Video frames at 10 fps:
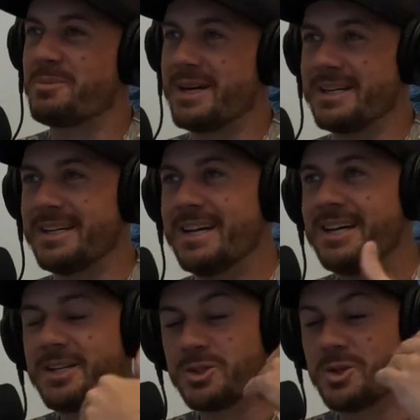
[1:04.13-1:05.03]
bait,
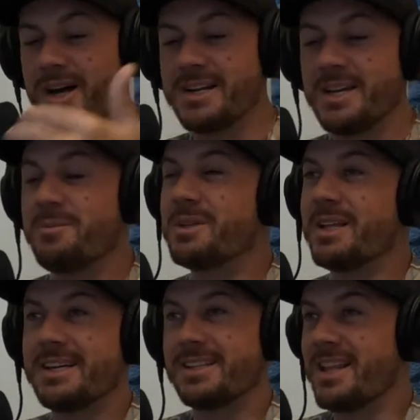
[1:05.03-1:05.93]
you're trying to
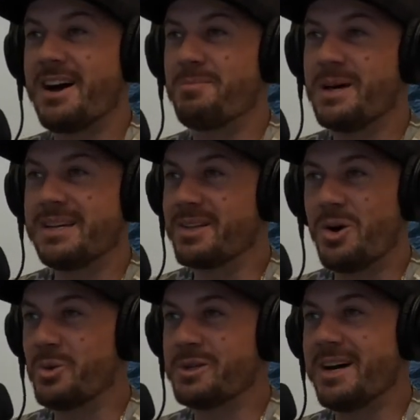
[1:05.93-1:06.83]
emulate a live bait the
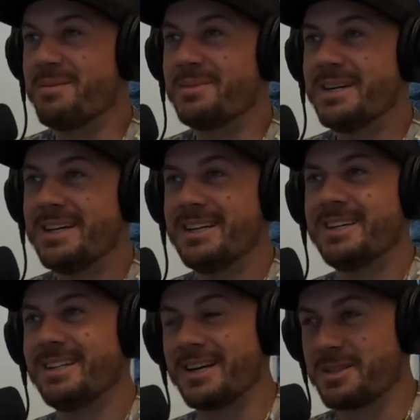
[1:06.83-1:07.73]
whole time.
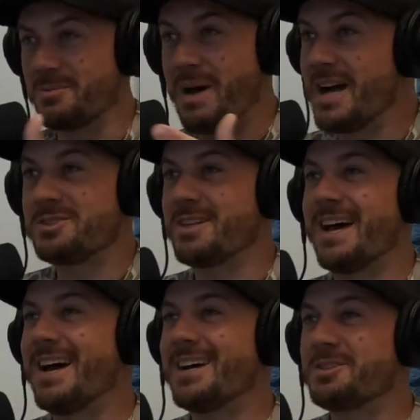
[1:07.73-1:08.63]
Like, match the
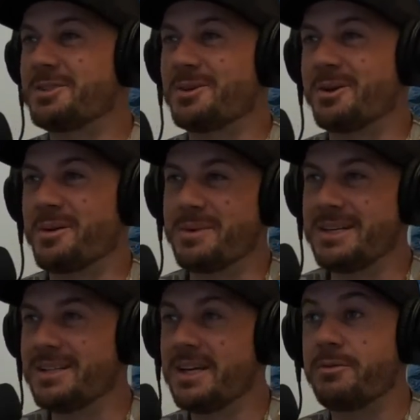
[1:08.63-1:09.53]
hatch, you know what I
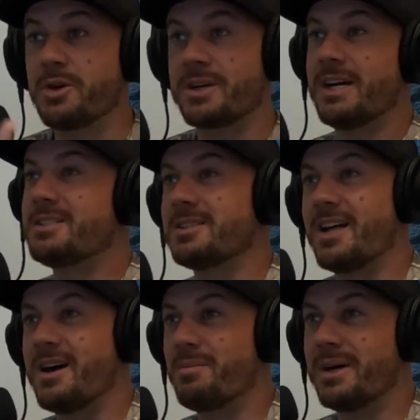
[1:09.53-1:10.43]
mean? If you're catching
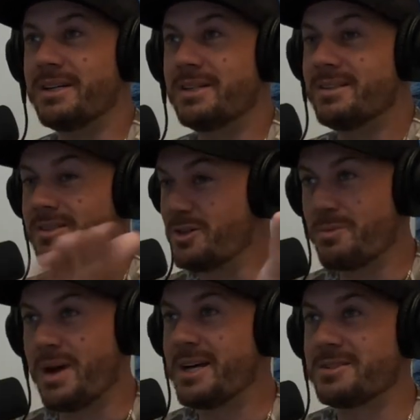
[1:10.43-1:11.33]
live bait,
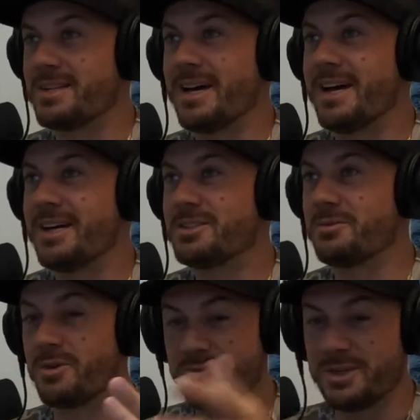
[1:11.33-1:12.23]
you're matching the hatch
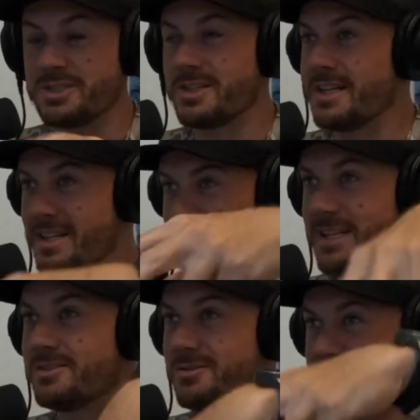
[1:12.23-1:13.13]
if you're fishing in
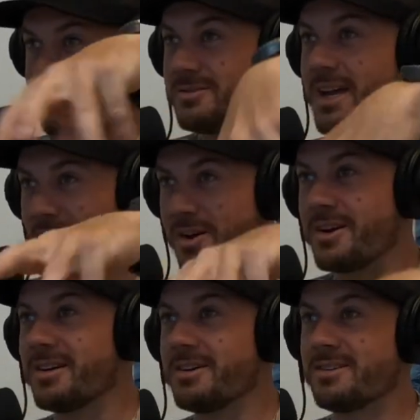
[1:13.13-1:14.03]
that
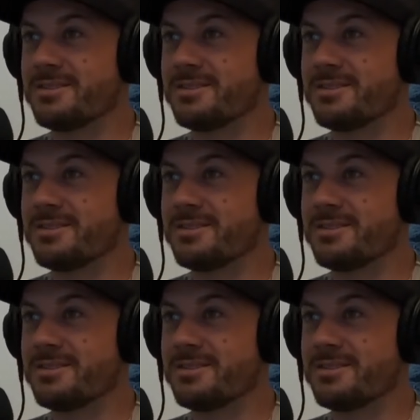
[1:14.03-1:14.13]
area.